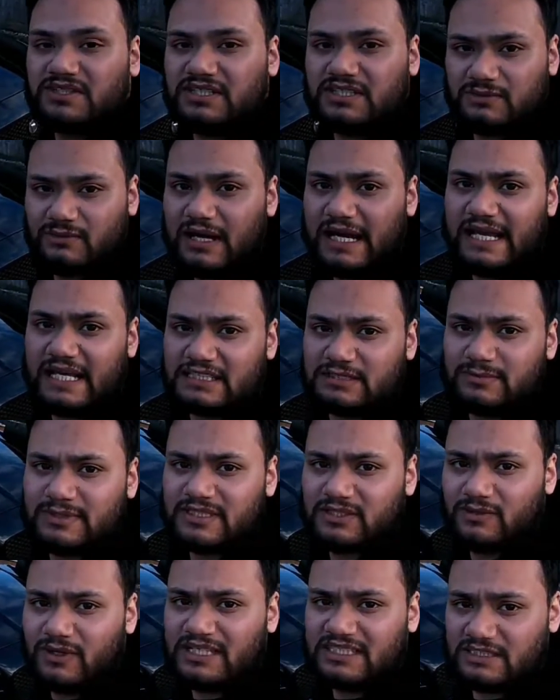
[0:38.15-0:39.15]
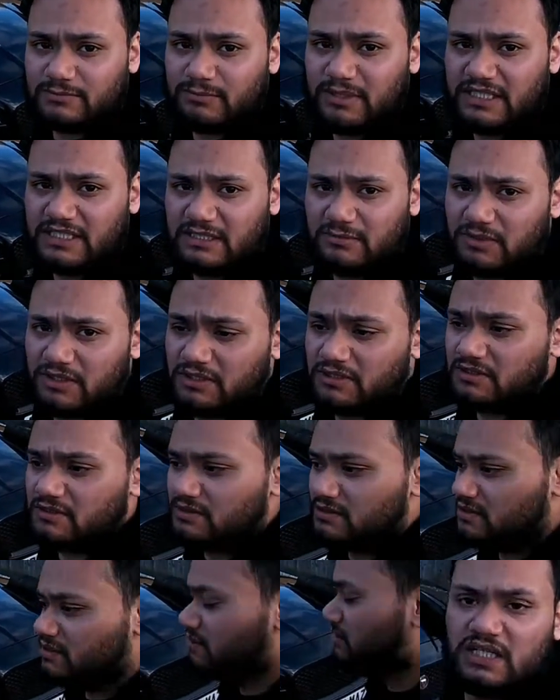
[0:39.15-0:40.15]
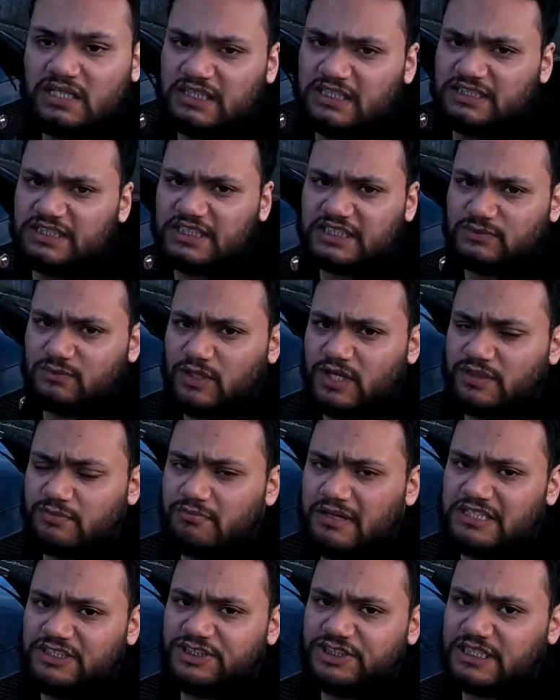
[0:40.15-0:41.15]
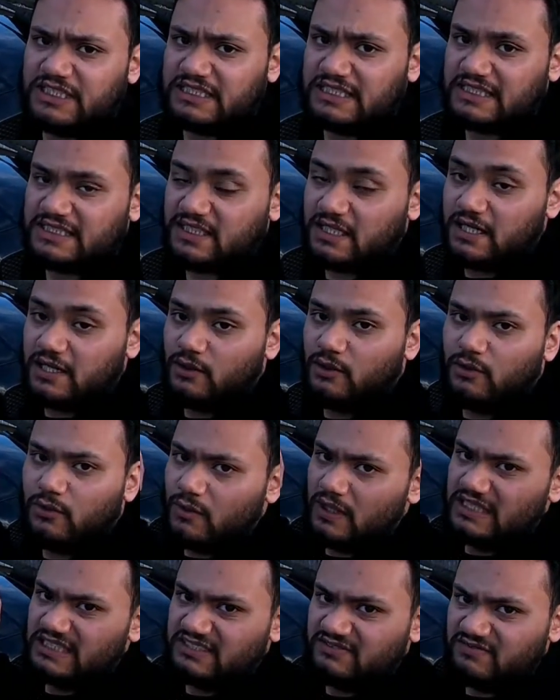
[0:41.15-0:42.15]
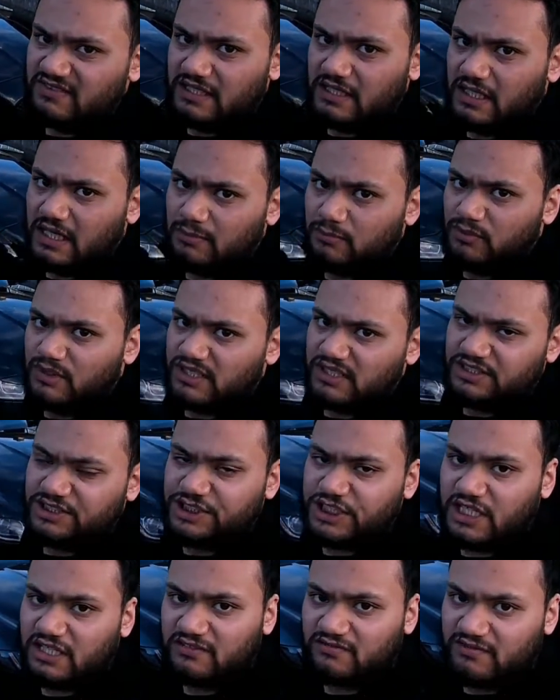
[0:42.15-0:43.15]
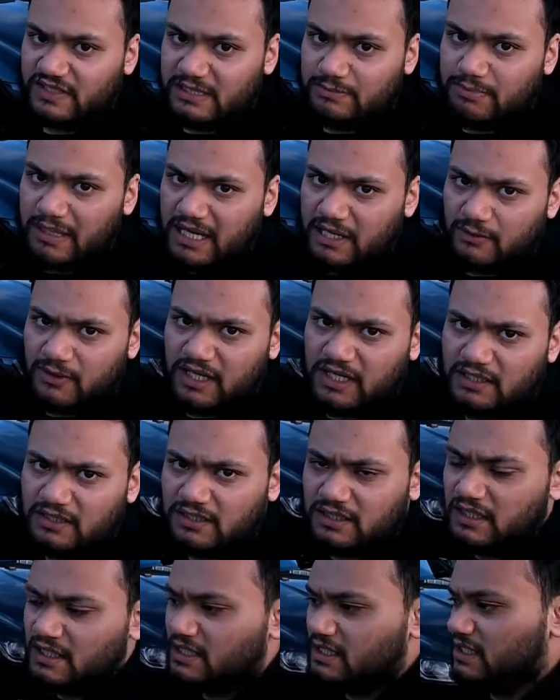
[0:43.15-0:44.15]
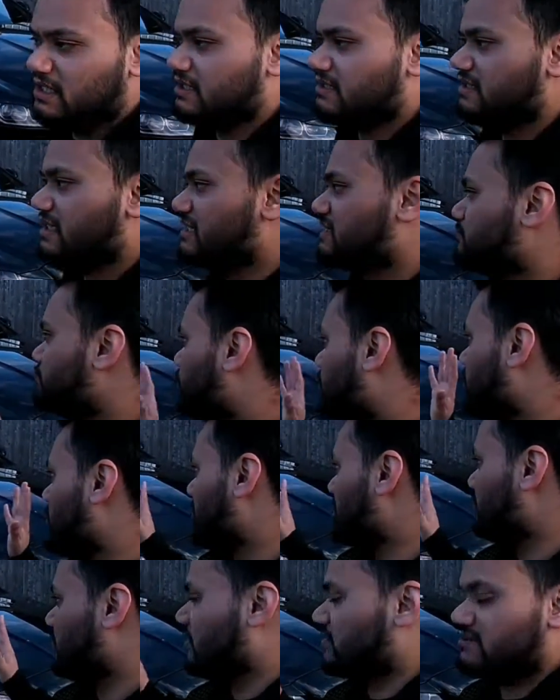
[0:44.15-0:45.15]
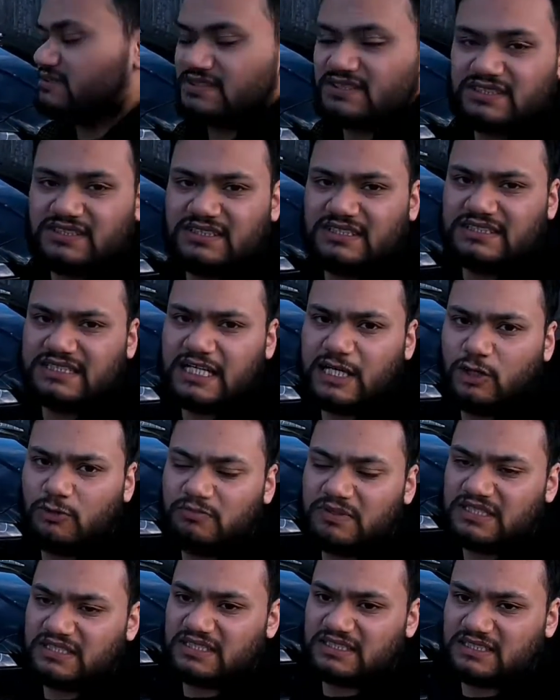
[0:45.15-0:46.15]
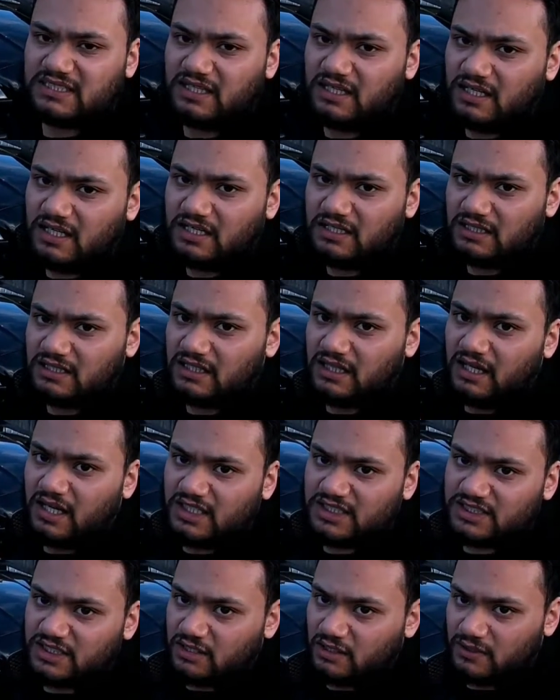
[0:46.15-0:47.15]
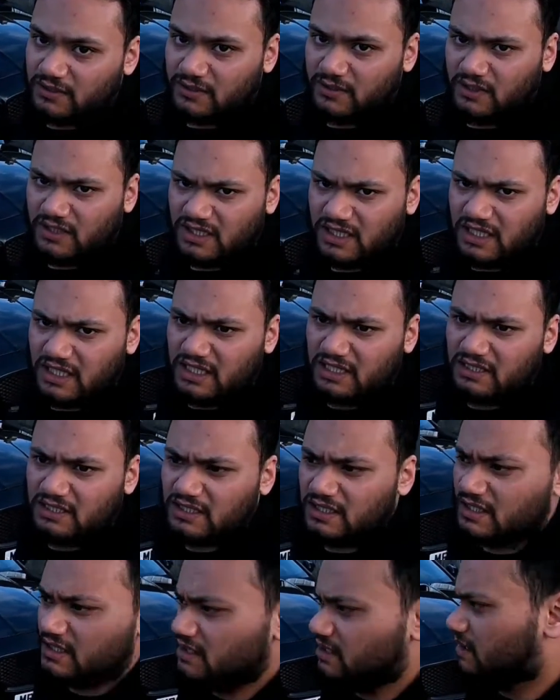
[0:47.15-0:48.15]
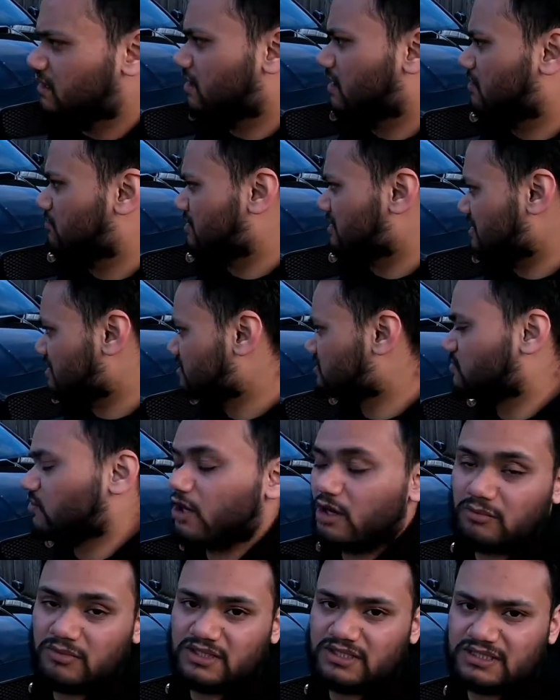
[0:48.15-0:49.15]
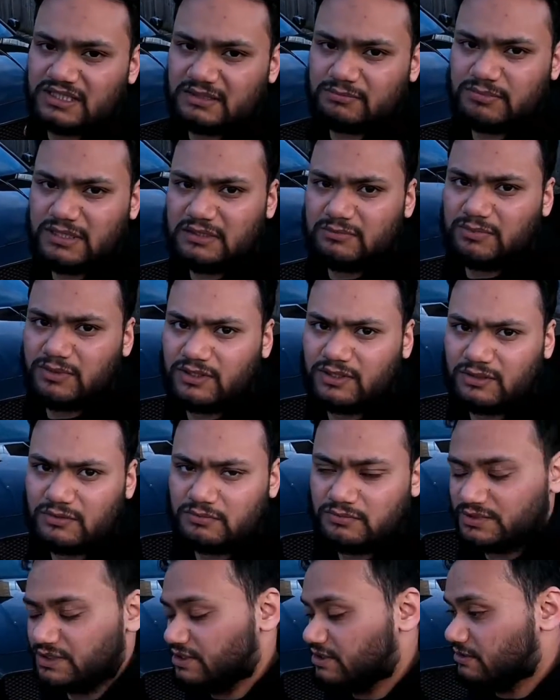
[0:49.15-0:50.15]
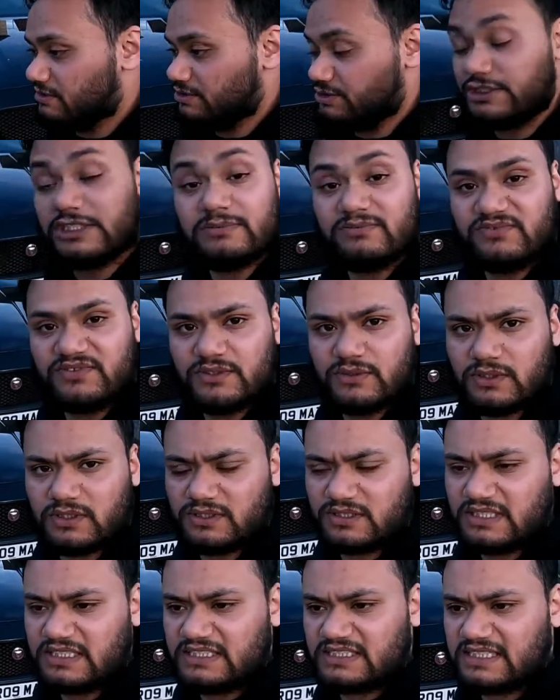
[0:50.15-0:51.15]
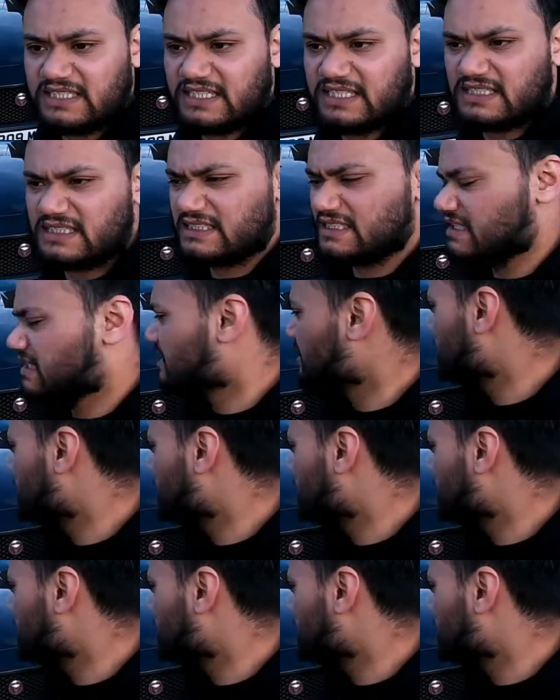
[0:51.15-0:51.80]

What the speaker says: in a way, has been quite dependable. It is worth mentioning that I always fill up with Shell V-Power, and that's probably what is helping this car last a lot longer. It is common that people use cheap fuel on these things,